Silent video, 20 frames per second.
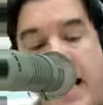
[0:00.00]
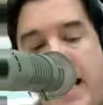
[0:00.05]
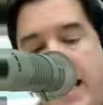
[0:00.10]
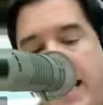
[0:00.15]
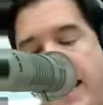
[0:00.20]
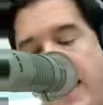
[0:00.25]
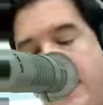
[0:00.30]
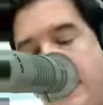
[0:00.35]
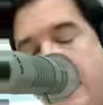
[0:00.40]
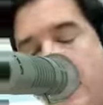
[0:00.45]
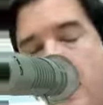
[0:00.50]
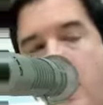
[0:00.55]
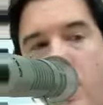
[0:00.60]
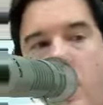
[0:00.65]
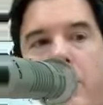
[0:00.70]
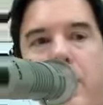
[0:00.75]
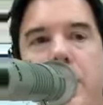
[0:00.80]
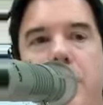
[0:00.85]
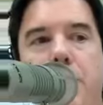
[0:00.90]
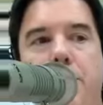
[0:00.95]
He's got
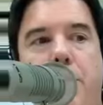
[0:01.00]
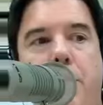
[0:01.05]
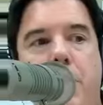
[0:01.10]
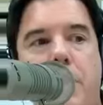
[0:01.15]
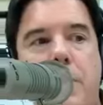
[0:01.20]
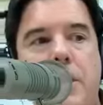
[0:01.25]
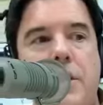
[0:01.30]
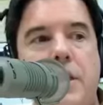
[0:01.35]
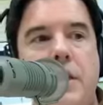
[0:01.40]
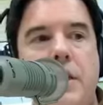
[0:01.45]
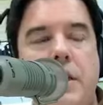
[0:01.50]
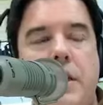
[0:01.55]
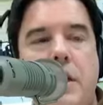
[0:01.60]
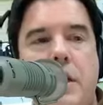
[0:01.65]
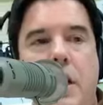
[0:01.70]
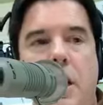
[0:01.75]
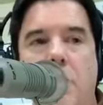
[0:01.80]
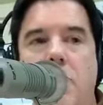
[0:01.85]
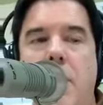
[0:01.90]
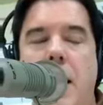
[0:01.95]
all these books
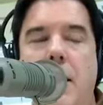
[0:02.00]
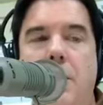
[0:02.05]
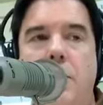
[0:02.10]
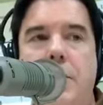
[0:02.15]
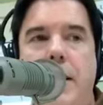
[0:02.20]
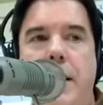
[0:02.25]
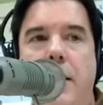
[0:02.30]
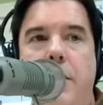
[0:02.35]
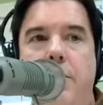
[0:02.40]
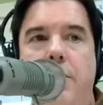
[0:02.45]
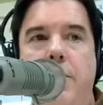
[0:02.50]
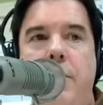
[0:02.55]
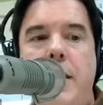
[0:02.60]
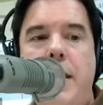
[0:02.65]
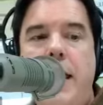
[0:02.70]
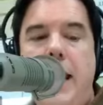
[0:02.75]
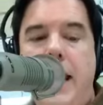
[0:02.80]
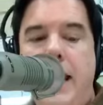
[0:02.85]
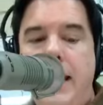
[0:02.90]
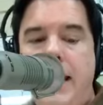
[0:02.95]
around him,
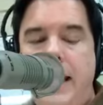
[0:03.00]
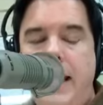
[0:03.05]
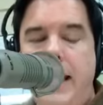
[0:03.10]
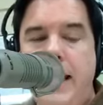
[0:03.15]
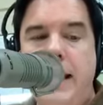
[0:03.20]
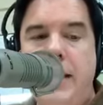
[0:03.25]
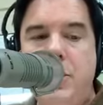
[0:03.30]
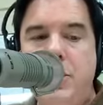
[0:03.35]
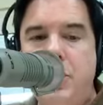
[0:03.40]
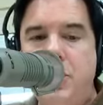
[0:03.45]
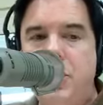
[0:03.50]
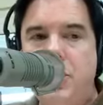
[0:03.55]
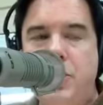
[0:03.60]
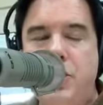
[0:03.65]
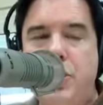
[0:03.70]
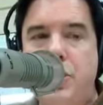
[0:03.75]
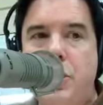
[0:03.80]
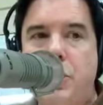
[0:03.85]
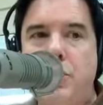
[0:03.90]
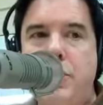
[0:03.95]
and he is
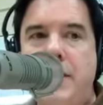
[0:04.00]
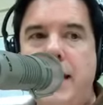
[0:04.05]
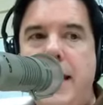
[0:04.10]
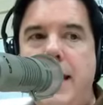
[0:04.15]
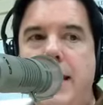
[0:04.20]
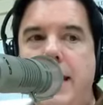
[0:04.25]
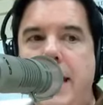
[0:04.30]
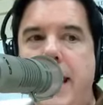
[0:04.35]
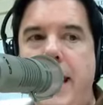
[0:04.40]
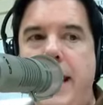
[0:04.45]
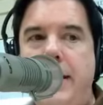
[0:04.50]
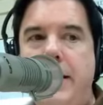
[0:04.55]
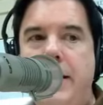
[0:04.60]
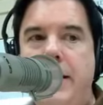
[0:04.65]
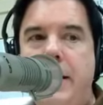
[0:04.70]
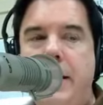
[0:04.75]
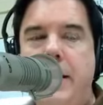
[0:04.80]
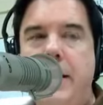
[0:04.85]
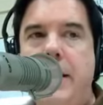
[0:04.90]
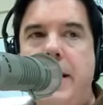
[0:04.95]
just so dedicated
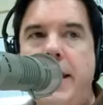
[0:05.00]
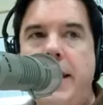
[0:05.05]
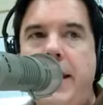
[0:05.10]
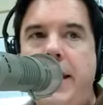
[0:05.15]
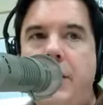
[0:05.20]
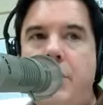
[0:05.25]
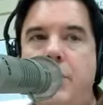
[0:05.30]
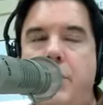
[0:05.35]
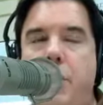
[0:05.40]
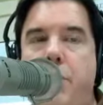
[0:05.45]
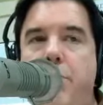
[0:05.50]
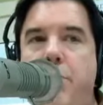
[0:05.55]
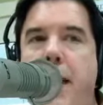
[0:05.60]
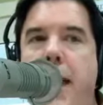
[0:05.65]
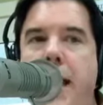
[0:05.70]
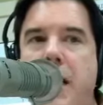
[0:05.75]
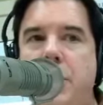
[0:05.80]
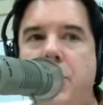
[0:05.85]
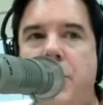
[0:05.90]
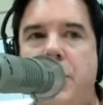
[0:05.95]
and so
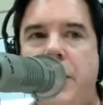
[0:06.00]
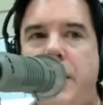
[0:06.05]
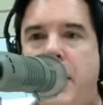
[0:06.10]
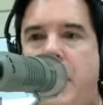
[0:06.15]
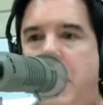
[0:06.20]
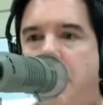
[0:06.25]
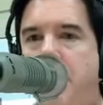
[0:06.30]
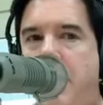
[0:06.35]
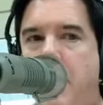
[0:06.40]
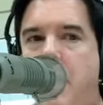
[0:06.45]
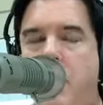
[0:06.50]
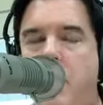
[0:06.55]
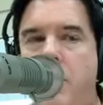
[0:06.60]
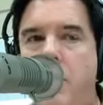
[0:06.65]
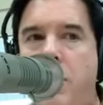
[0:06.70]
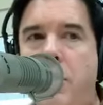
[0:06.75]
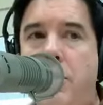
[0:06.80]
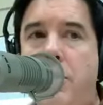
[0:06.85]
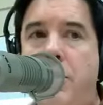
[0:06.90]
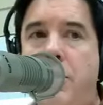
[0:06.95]
passionate
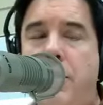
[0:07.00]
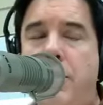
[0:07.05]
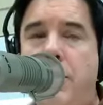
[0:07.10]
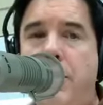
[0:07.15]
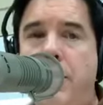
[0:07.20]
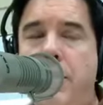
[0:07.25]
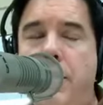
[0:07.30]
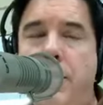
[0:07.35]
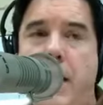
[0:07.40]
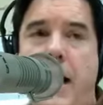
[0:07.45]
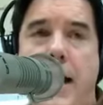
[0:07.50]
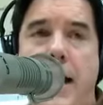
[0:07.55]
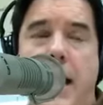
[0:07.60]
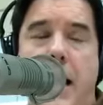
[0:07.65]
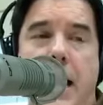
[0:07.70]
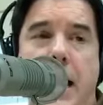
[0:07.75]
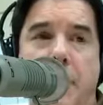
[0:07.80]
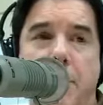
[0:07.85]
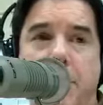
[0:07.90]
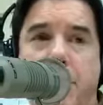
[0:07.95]
about
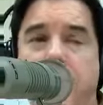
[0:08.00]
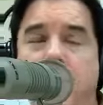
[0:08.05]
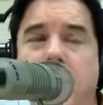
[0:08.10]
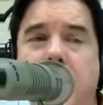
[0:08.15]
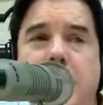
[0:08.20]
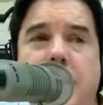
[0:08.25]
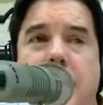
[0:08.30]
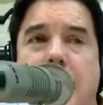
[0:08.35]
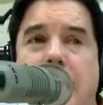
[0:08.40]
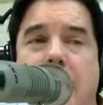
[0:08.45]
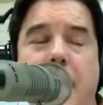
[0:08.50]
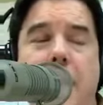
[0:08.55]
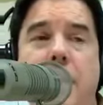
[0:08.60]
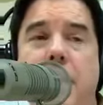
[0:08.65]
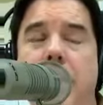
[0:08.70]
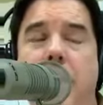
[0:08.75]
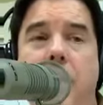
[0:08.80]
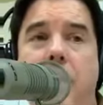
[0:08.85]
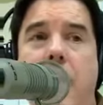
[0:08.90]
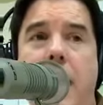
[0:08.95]
books. I don't
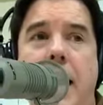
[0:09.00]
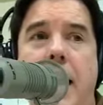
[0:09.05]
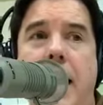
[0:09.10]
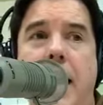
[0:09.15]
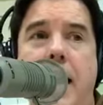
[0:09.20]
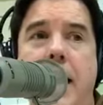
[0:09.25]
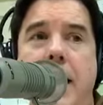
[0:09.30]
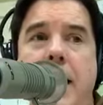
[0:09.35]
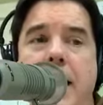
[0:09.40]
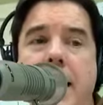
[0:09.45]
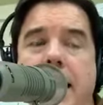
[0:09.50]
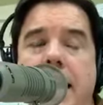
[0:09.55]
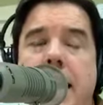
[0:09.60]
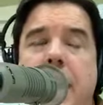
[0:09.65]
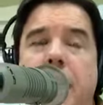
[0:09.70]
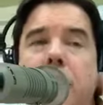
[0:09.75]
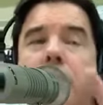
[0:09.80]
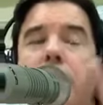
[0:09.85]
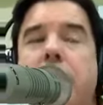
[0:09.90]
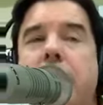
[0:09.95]
know. He
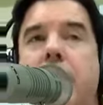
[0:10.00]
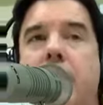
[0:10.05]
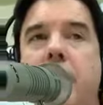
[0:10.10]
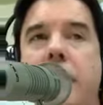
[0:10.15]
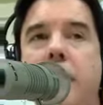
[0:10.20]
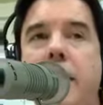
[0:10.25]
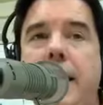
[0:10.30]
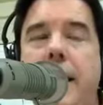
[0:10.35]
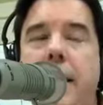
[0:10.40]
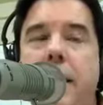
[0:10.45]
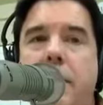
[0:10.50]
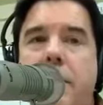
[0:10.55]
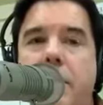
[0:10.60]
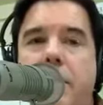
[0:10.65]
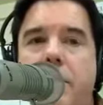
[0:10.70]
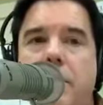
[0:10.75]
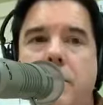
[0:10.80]
also he.